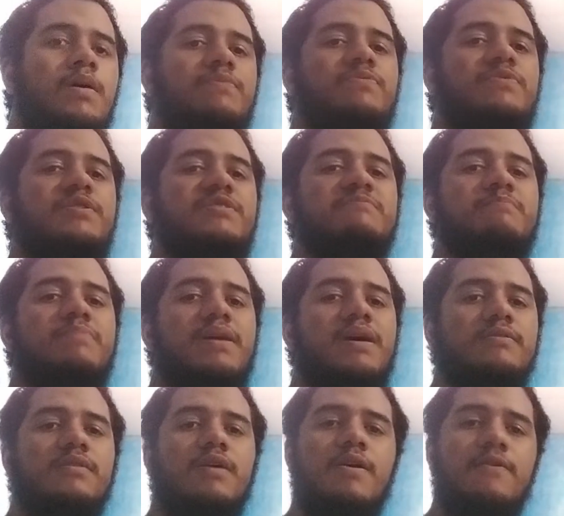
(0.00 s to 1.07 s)
This
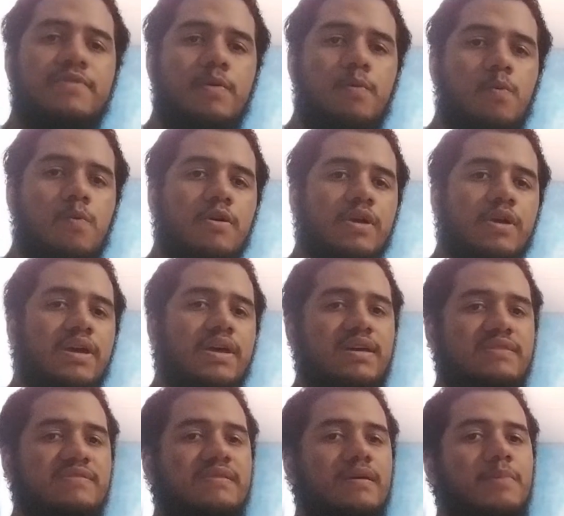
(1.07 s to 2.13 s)
part of the work
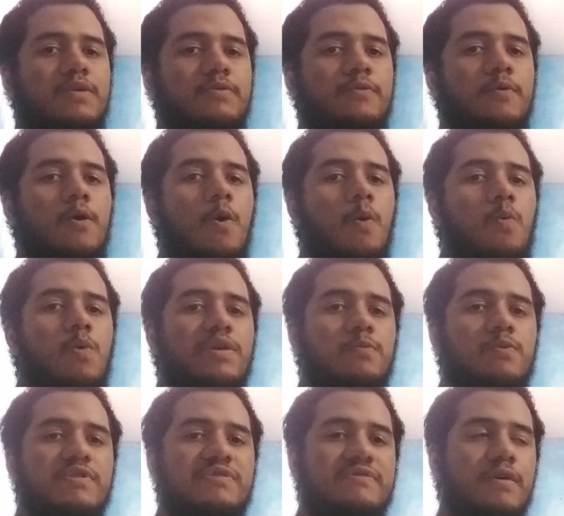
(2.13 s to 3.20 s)
is about what
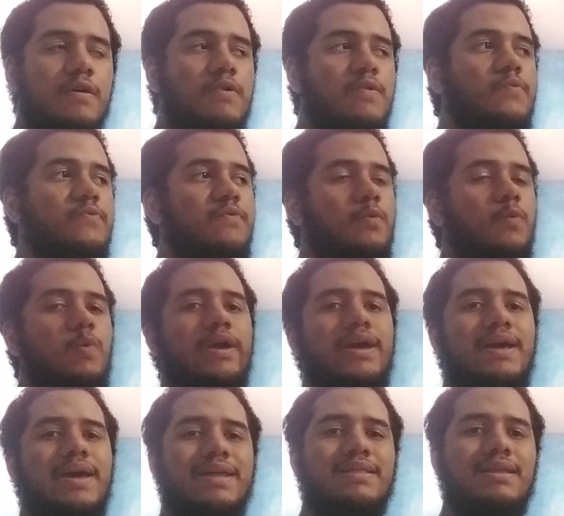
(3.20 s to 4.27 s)
result we
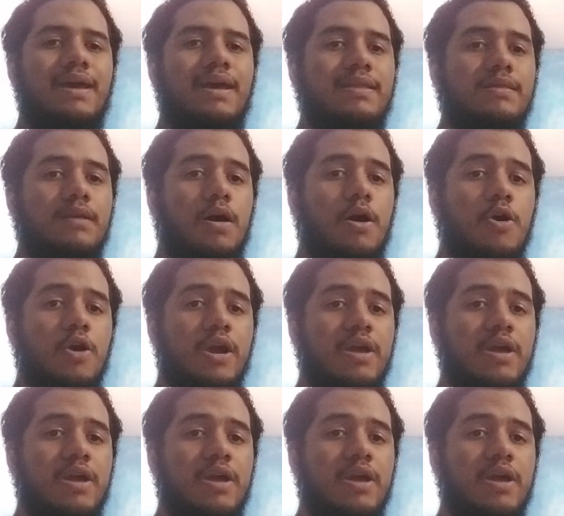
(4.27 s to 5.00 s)
get in our